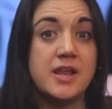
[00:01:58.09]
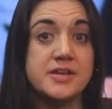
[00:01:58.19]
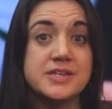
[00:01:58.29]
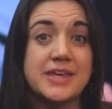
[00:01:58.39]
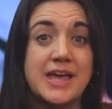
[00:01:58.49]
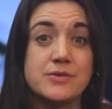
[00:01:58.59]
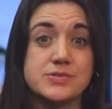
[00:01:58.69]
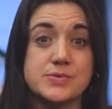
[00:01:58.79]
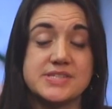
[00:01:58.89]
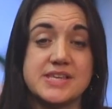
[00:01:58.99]
London
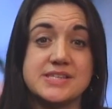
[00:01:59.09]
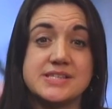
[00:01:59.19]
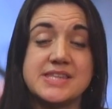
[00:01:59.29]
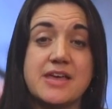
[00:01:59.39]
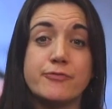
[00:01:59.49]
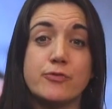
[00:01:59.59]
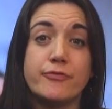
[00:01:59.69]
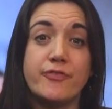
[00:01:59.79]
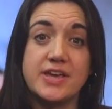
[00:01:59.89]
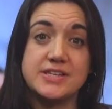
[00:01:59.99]
Council says it is therefore
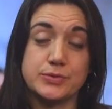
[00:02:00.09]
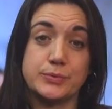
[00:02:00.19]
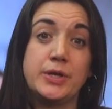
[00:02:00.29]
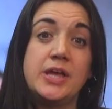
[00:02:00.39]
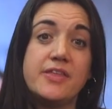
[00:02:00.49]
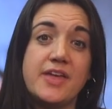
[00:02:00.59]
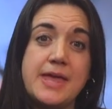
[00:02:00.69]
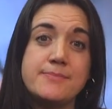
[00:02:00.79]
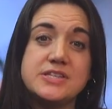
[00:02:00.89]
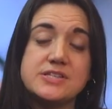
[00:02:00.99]
vital
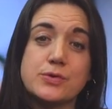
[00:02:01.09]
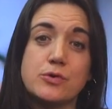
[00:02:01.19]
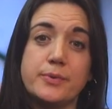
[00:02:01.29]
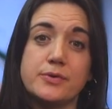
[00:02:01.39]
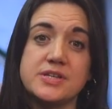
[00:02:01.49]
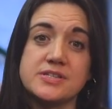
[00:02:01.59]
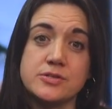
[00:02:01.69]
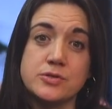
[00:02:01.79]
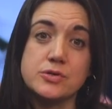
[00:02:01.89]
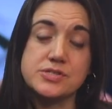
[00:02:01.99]
that empty school buildings
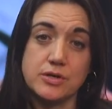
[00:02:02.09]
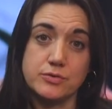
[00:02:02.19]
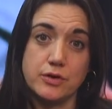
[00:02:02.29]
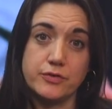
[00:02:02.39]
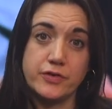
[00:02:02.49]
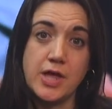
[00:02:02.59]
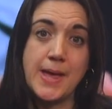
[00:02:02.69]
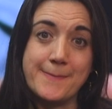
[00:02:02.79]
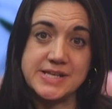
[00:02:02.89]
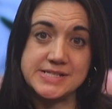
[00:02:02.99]
are not sold off,
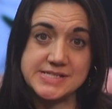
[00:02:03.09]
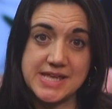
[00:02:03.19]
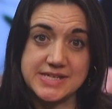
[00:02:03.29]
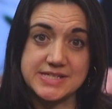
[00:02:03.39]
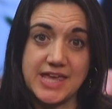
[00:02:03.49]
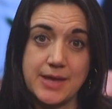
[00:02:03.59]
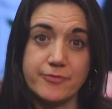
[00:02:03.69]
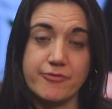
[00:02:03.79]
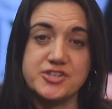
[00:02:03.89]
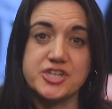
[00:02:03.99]
but instead kept
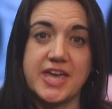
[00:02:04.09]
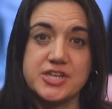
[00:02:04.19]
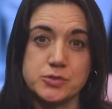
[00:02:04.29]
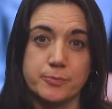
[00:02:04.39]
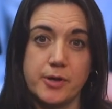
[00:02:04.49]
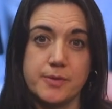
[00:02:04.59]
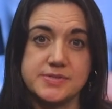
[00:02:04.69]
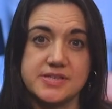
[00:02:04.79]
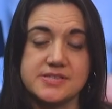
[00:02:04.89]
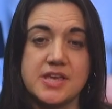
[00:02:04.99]
for educational purposes
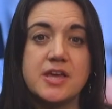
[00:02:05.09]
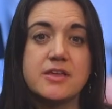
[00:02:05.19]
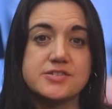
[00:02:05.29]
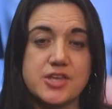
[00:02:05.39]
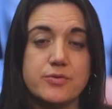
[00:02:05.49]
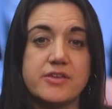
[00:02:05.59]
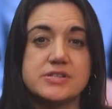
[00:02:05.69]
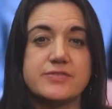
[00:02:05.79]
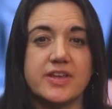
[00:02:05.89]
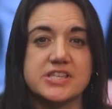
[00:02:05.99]
purposes so there
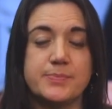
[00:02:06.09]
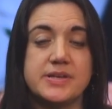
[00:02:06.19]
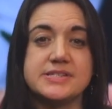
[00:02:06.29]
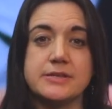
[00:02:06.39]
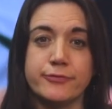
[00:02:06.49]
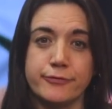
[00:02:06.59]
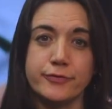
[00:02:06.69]
is flexibility for the